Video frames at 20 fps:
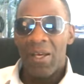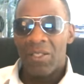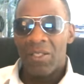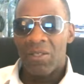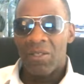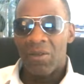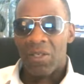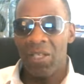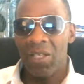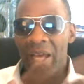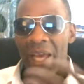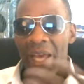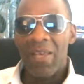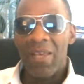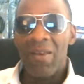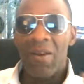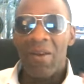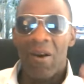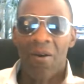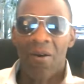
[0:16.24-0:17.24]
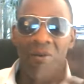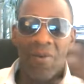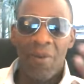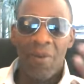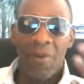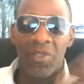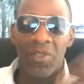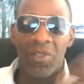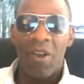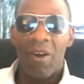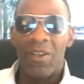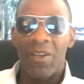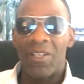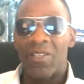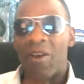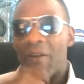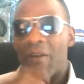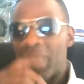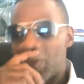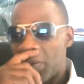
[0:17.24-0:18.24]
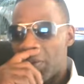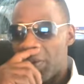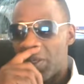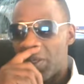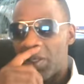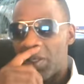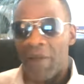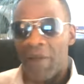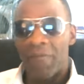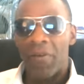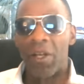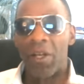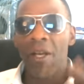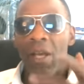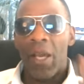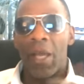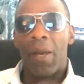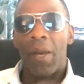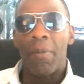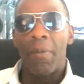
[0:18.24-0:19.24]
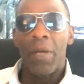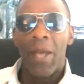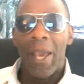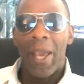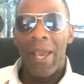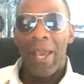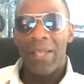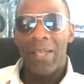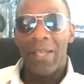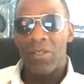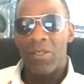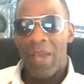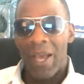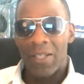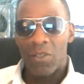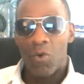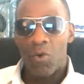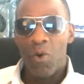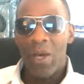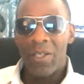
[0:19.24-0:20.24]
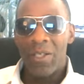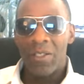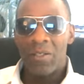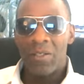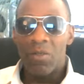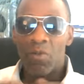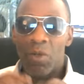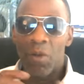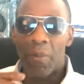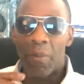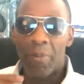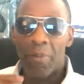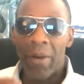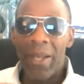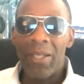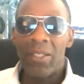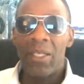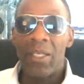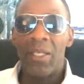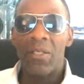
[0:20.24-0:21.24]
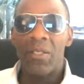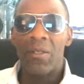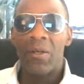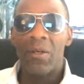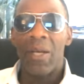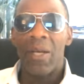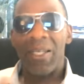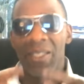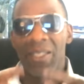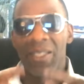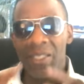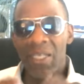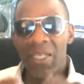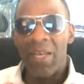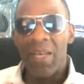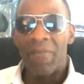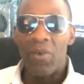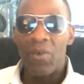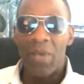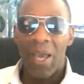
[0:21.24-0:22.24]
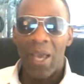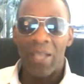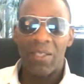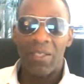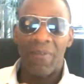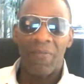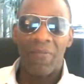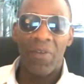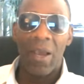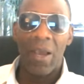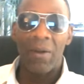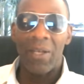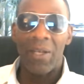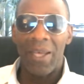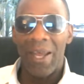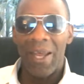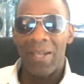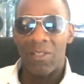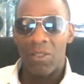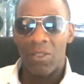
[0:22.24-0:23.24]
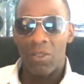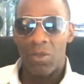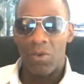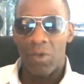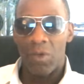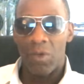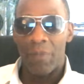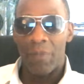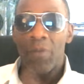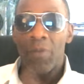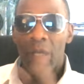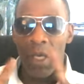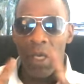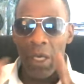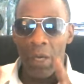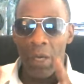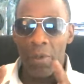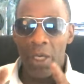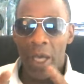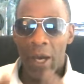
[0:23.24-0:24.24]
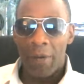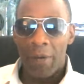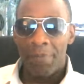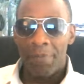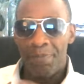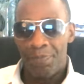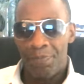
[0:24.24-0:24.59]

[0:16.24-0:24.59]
So today, you know, I'm going to start this off a little bit different and I'm going to ask you guys a question with a little brain teaser and see if you guys can figure out the answer to it. Here we go.